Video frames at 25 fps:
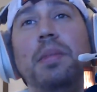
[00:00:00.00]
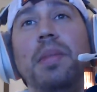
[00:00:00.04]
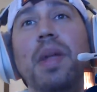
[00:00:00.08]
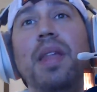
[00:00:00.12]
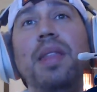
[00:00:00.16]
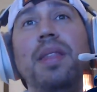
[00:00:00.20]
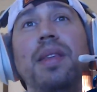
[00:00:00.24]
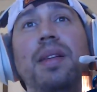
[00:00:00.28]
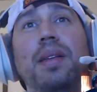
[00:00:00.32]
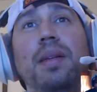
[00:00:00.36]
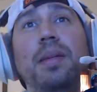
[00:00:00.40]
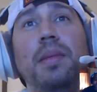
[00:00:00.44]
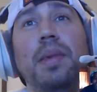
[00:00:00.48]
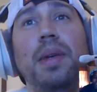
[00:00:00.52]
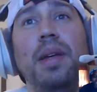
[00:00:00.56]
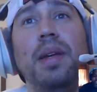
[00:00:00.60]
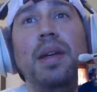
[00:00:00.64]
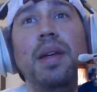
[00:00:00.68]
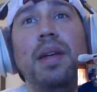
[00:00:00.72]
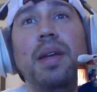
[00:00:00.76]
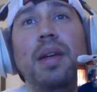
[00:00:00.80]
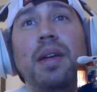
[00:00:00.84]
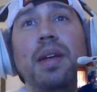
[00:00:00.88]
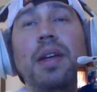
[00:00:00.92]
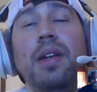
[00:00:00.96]
Nothing.
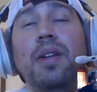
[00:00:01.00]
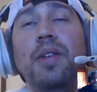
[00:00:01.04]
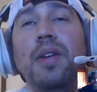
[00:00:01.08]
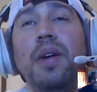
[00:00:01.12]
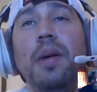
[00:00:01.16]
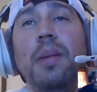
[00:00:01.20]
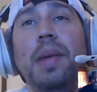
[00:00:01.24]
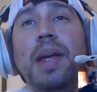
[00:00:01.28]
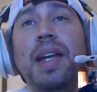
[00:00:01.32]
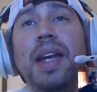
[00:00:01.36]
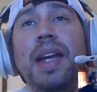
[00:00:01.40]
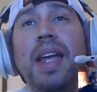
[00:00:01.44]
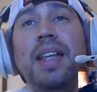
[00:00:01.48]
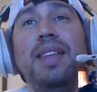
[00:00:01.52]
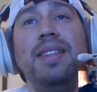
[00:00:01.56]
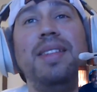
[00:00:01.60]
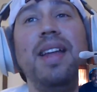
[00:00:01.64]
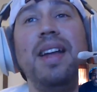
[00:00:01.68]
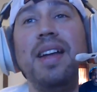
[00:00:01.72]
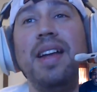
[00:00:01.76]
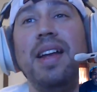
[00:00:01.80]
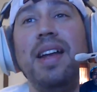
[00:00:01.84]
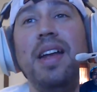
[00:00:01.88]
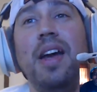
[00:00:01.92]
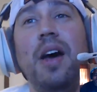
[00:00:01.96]
You know what I mean? It's
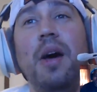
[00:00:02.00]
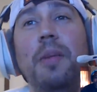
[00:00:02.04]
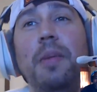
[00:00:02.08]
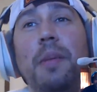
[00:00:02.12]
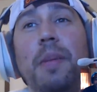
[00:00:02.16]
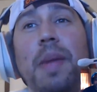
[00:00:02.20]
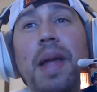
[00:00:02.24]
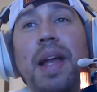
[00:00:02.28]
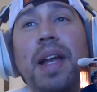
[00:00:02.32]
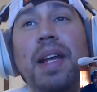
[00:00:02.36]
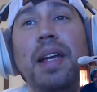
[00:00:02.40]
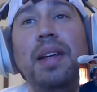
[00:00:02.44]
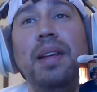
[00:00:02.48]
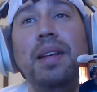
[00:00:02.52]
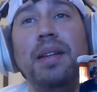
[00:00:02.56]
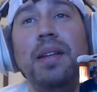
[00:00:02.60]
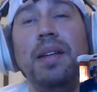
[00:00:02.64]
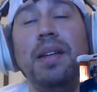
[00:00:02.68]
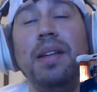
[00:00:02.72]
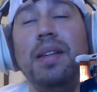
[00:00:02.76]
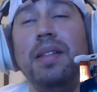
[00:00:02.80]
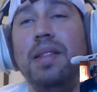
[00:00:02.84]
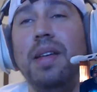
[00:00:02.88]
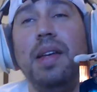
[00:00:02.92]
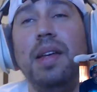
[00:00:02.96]
not going to help him any,
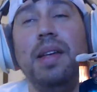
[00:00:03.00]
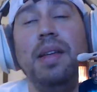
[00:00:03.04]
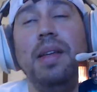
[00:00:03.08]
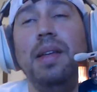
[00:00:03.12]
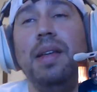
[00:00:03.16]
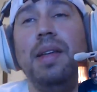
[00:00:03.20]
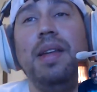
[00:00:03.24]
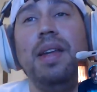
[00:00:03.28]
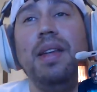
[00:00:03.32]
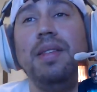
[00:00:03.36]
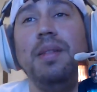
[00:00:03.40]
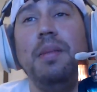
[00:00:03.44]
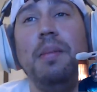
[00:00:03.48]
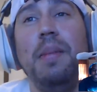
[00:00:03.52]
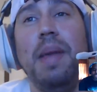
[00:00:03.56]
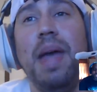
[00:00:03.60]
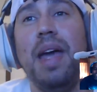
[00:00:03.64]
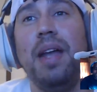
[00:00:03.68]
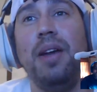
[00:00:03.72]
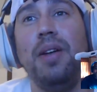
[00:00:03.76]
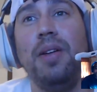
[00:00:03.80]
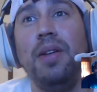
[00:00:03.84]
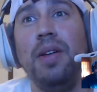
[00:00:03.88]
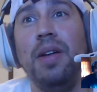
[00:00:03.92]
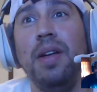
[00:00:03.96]
because it doesn't
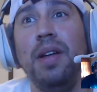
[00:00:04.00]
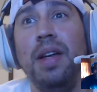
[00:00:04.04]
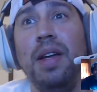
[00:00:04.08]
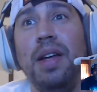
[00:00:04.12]
matter.